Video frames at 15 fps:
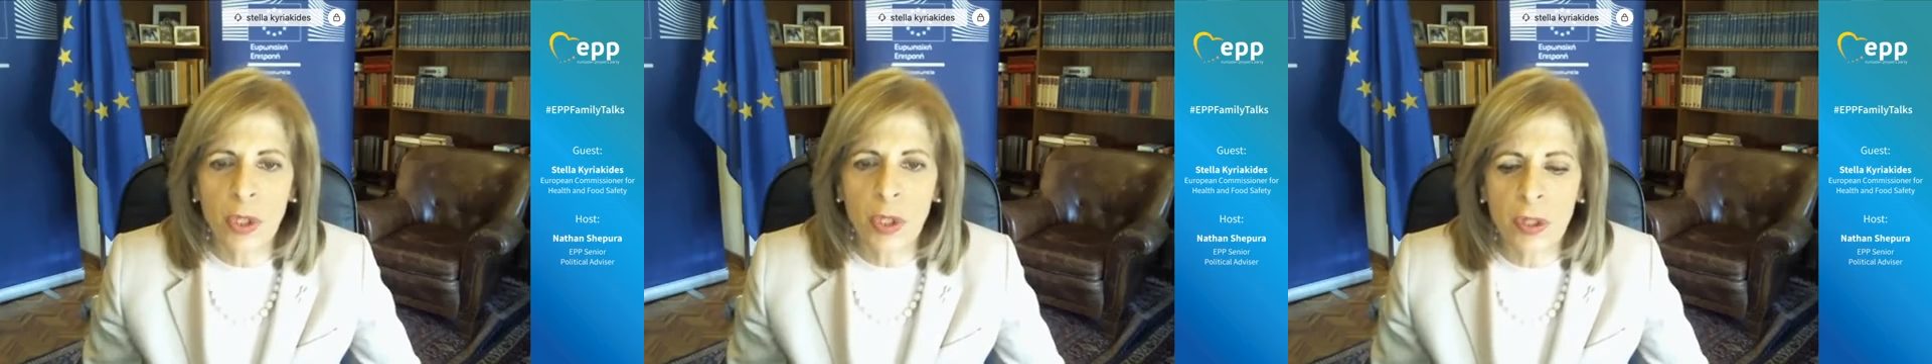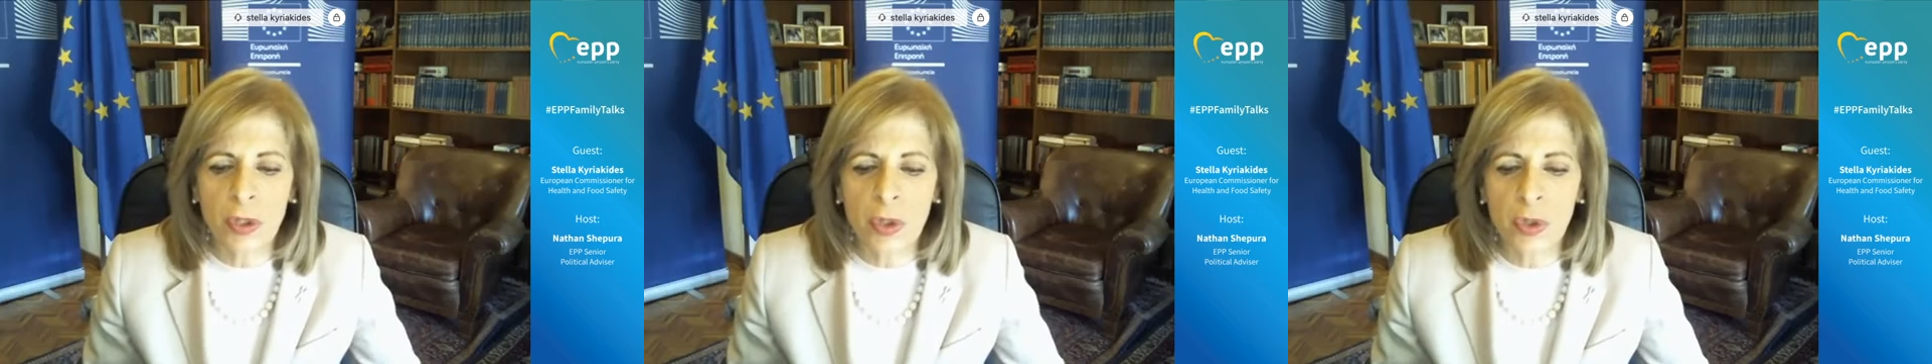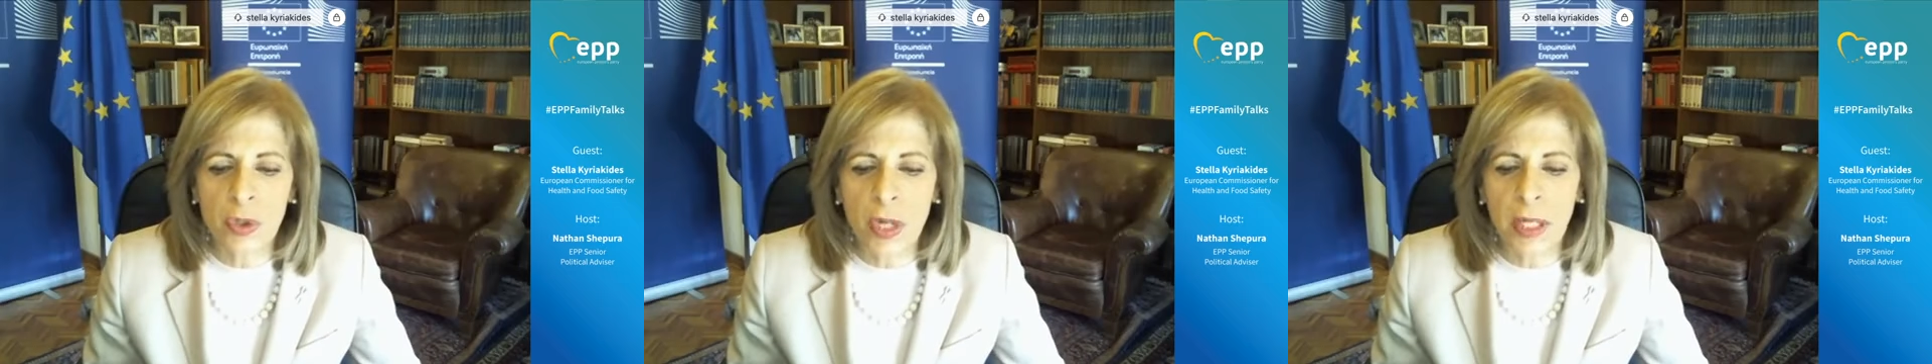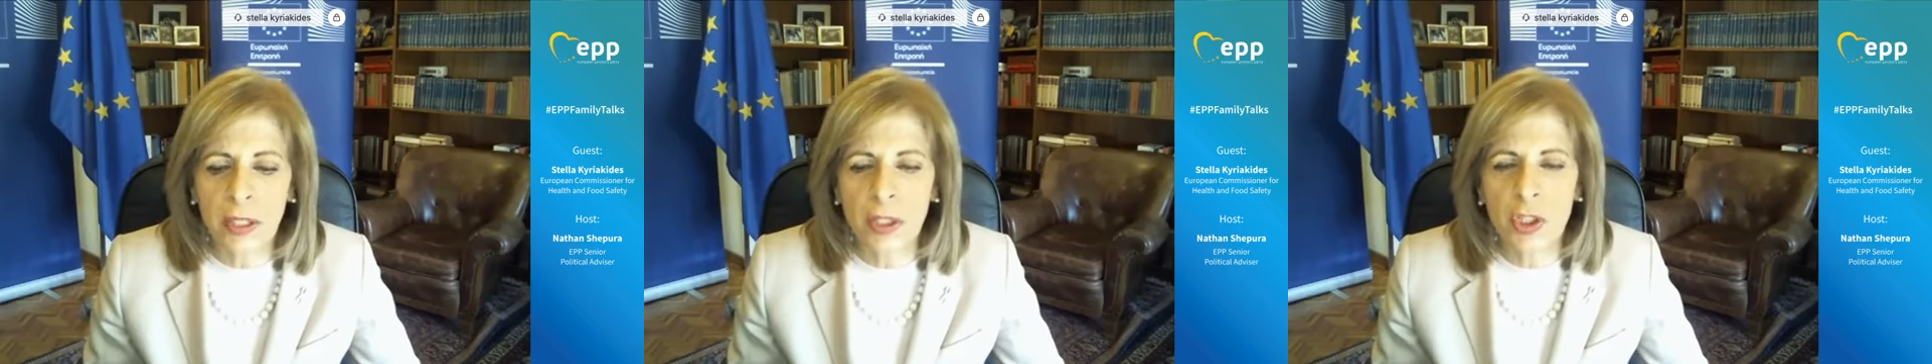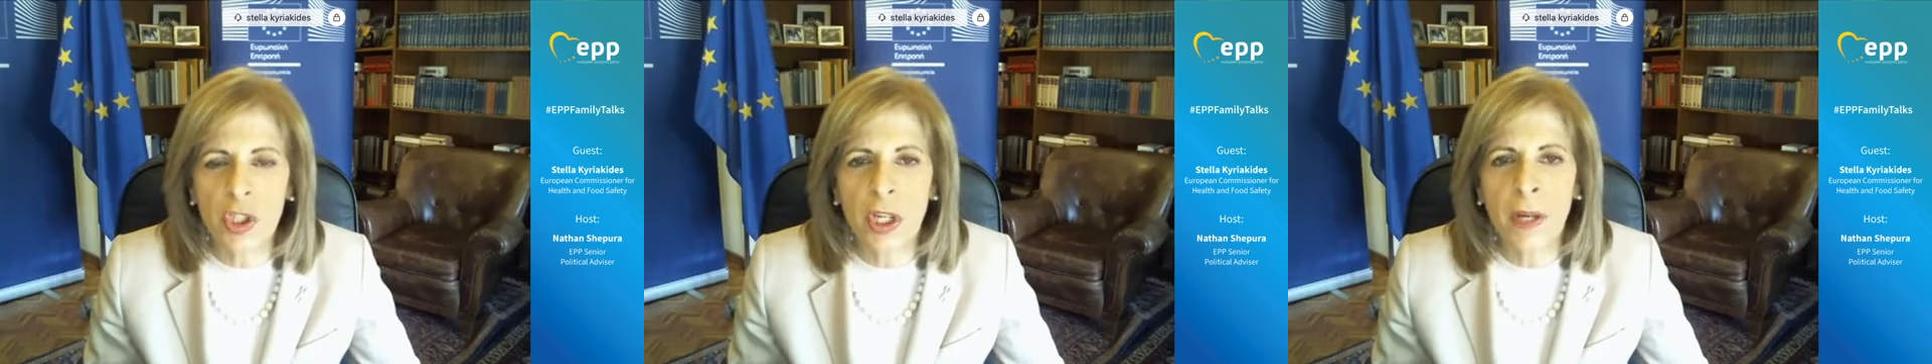
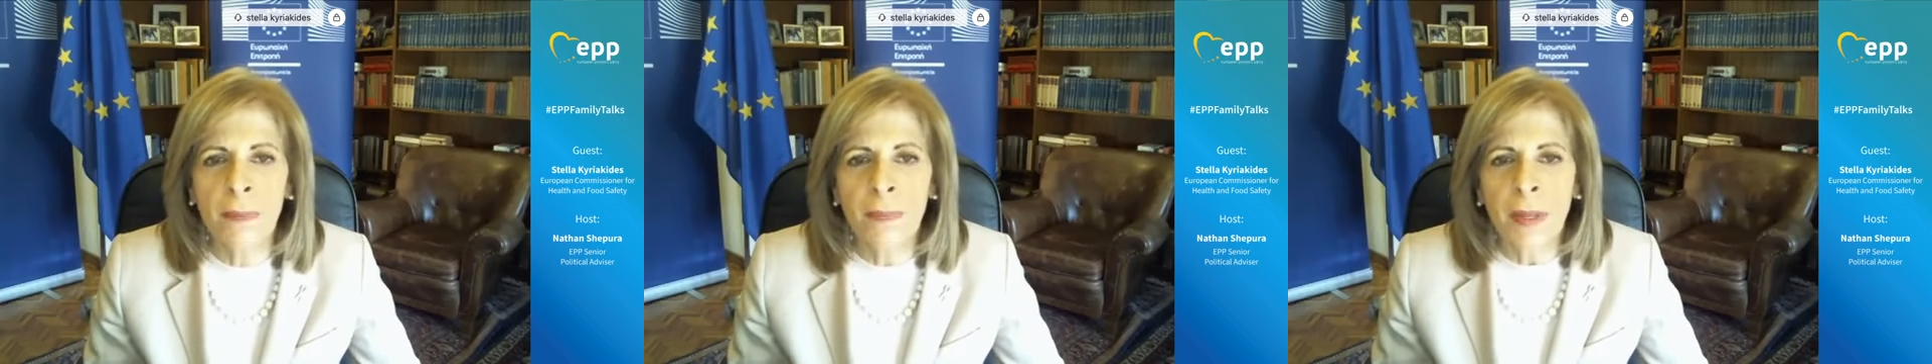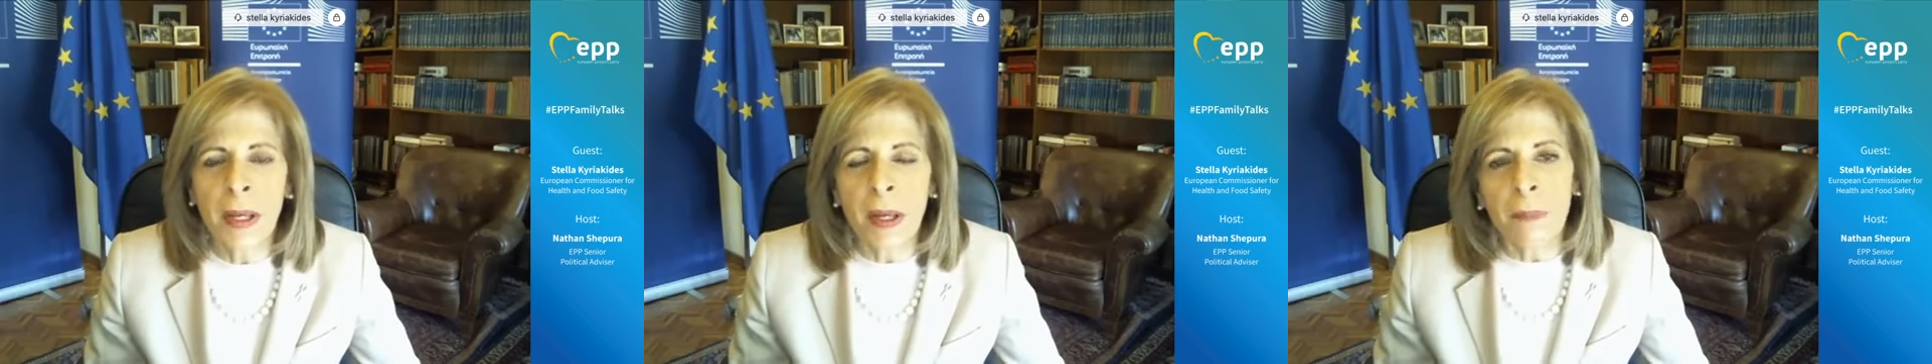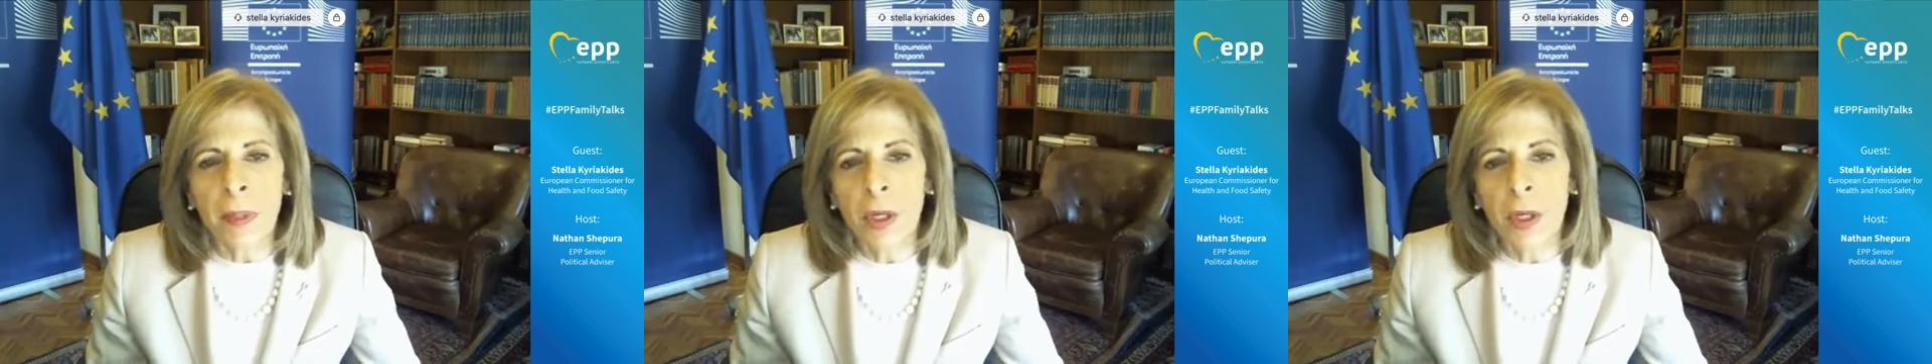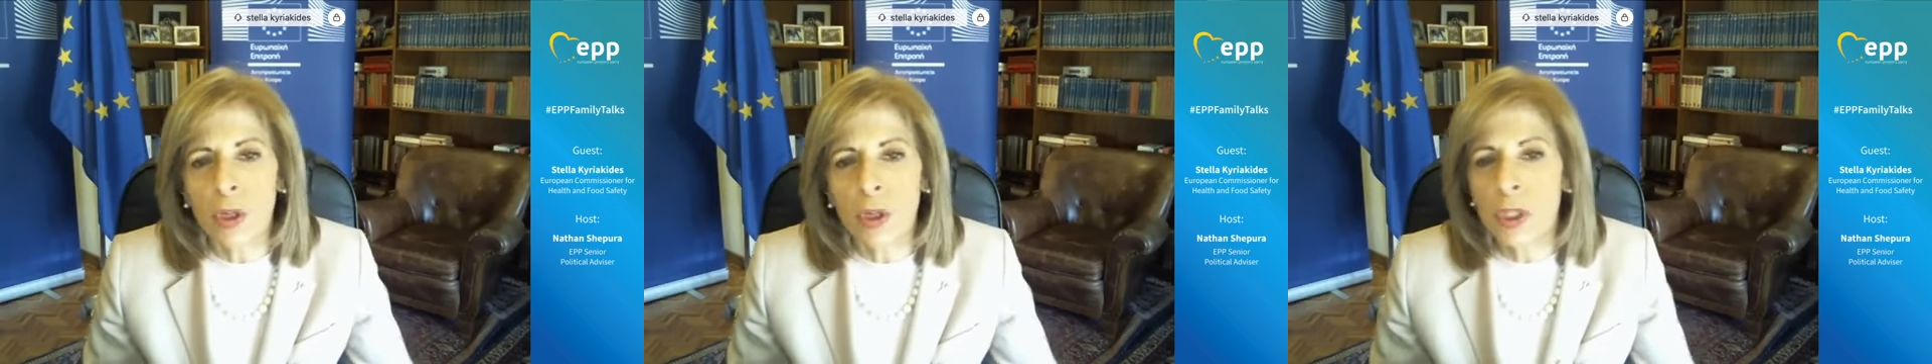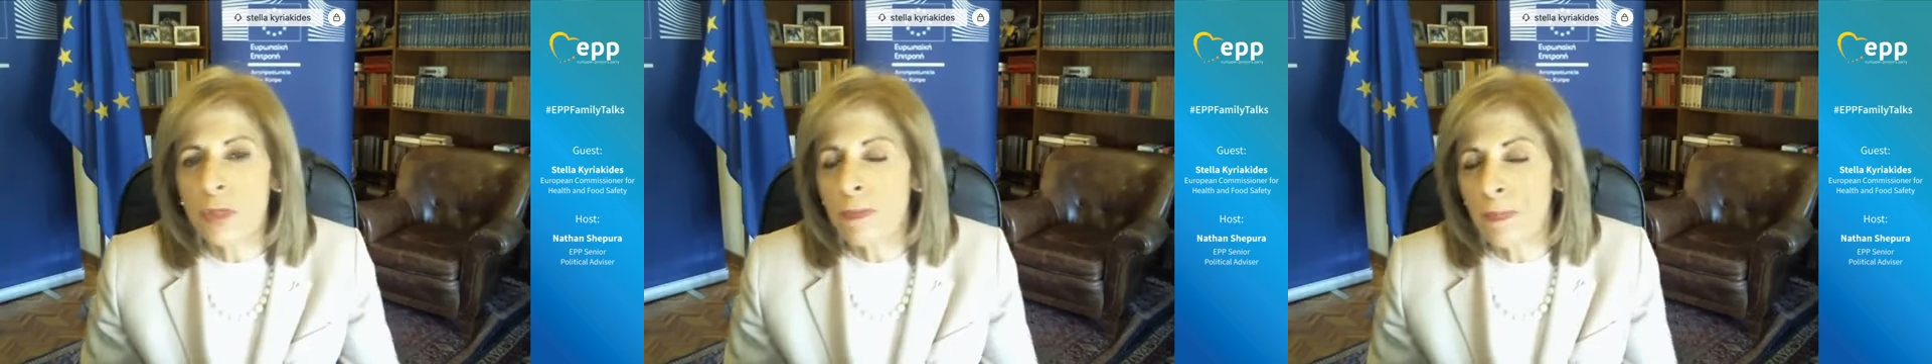strategy because